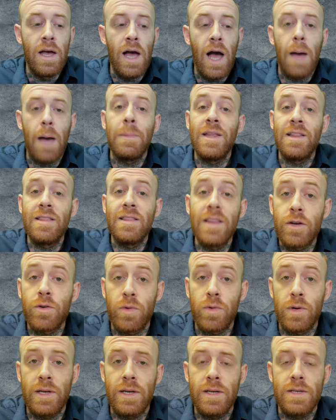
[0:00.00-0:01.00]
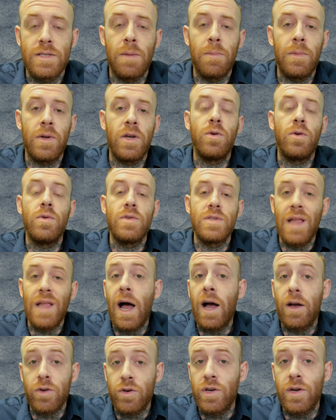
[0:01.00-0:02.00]
I mean literally, somebody who's
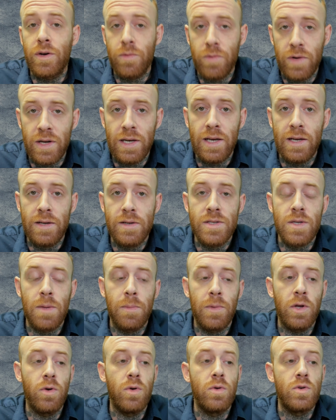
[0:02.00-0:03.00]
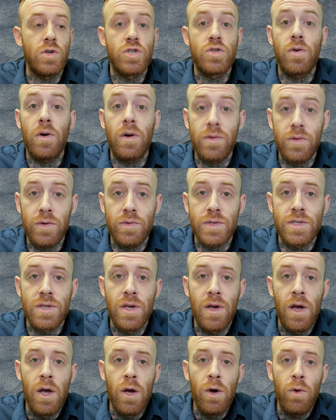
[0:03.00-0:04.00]
not good at reading, somebody who struggles
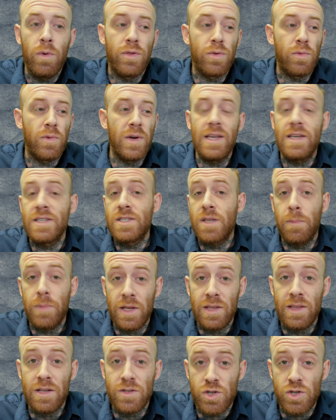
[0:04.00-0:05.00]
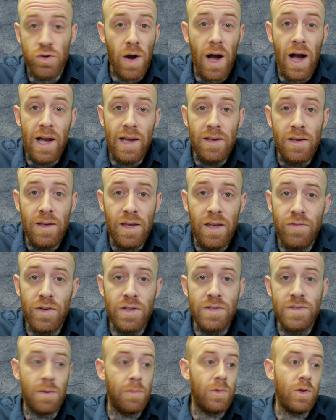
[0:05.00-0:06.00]
with reading something that's dry,
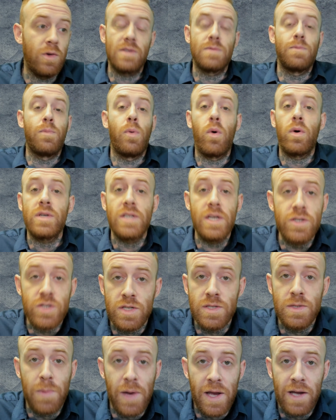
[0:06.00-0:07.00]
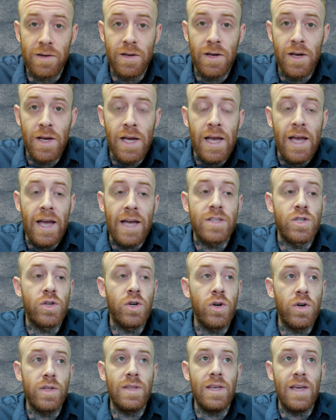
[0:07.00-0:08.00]
even somebody who has poor attention span. It's
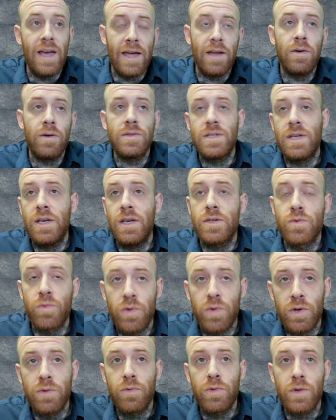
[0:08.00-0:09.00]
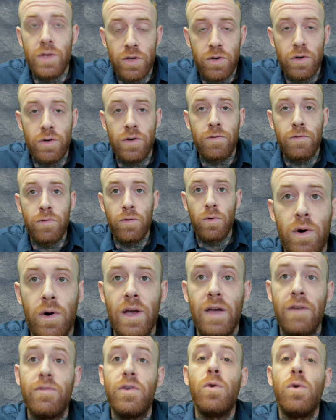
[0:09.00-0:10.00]
good. The NLT is really, really good for
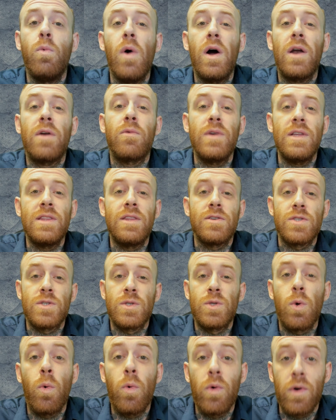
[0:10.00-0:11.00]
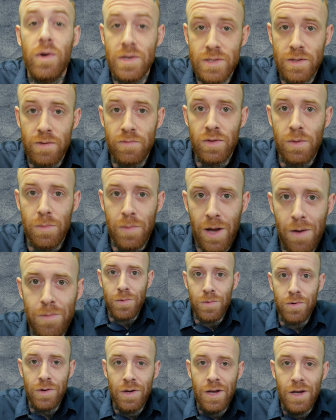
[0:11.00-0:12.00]
if you want to read the stories of the
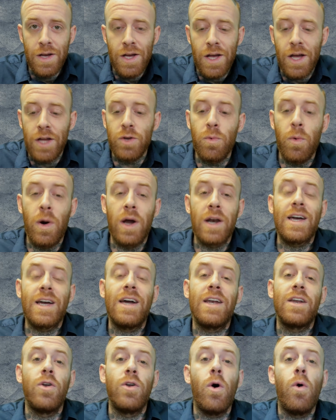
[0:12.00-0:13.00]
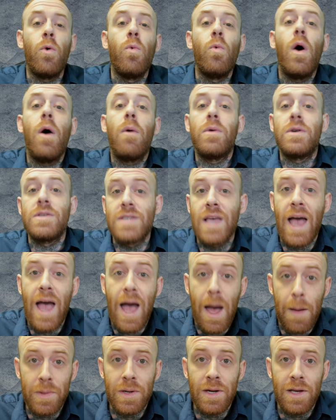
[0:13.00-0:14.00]
Bible and you want to kind of know what was
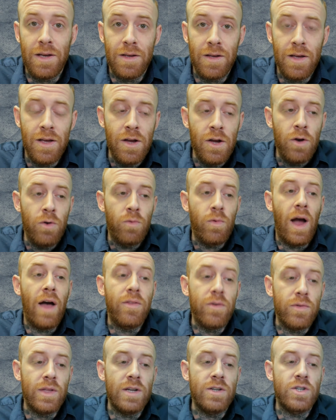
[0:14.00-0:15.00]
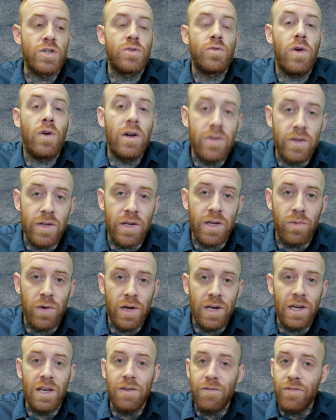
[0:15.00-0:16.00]
happening, rather than struggling
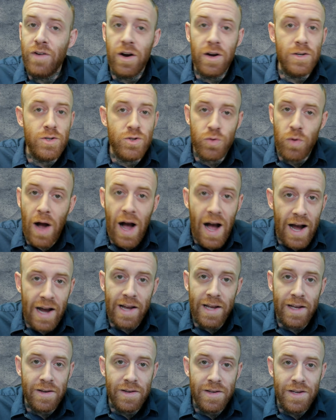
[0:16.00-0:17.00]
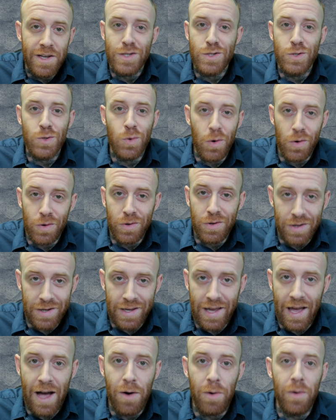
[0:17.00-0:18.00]
reading a very dry historical
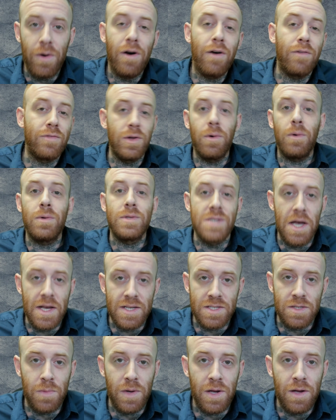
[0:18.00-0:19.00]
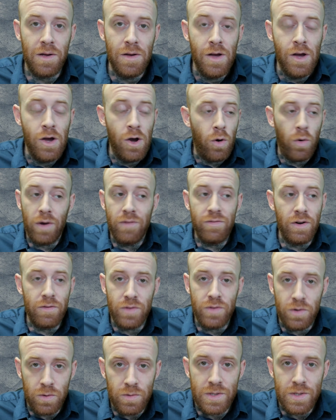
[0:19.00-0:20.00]
account of the Old Testament or even of
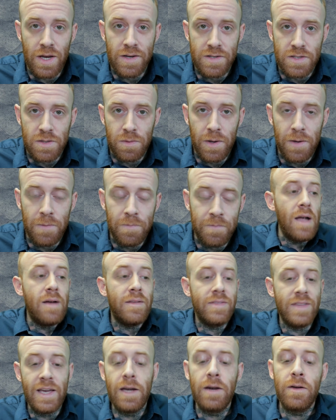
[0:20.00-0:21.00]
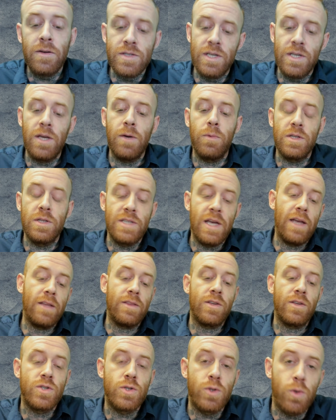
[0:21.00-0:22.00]
the New Testament. The NLT would take
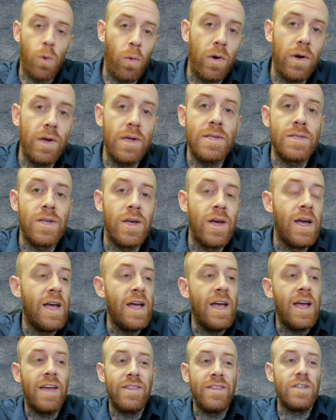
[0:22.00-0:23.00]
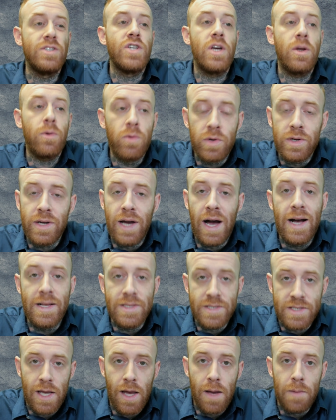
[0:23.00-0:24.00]
the stories and the general
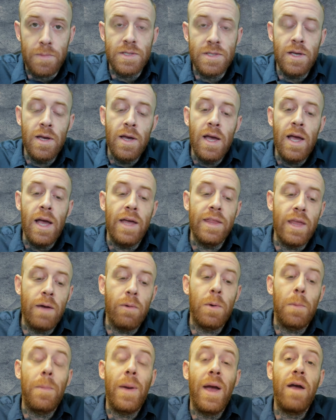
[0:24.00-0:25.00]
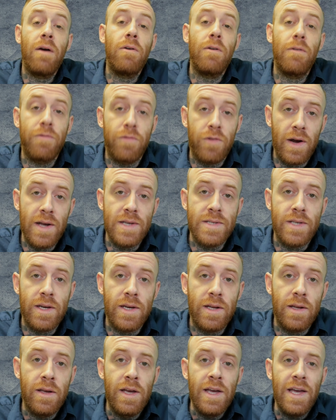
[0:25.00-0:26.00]
concepts and they would paraphrase
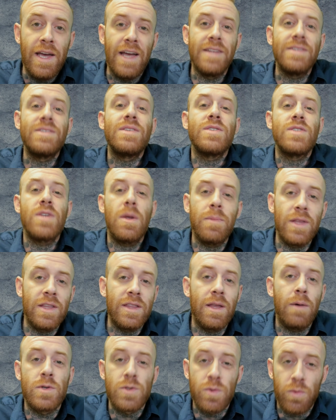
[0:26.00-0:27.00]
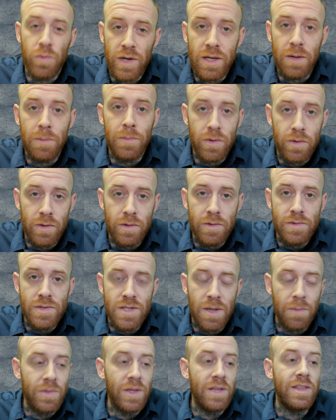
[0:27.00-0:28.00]
it into something that was readable,
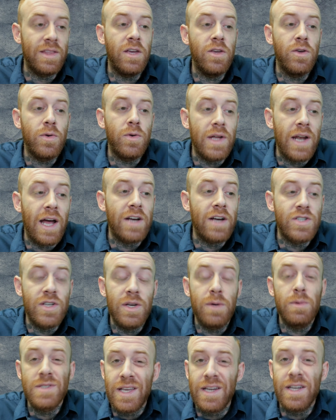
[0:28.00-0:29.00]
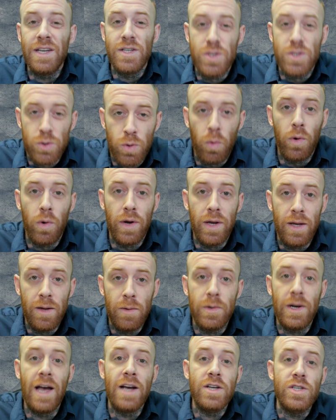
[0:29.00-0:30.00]
something that you could actually, it was like a story. It
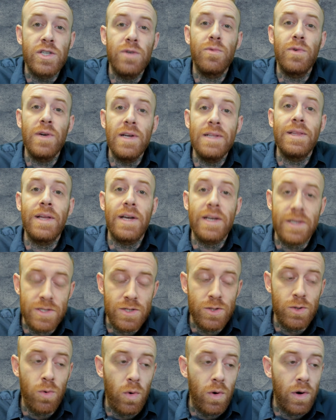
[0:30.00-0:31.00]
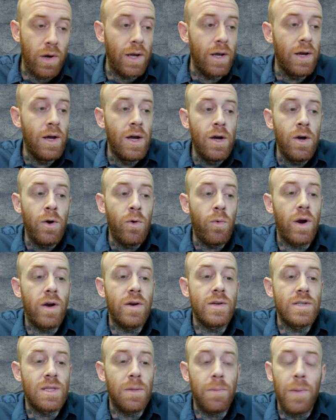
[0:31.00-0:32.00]
would actually read like a story,
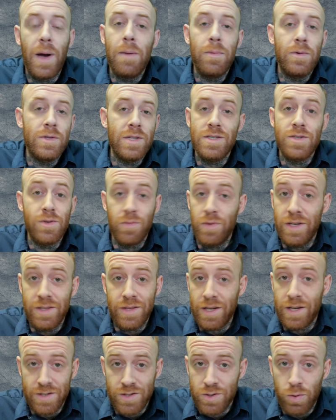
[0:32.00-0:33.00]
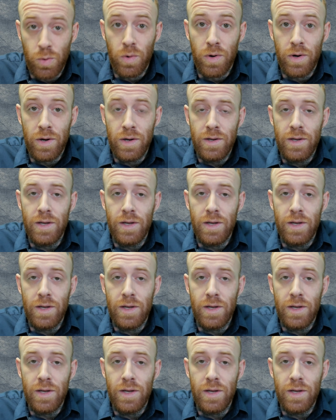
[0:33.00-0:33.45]
whereas the Bible doesn't read like a story.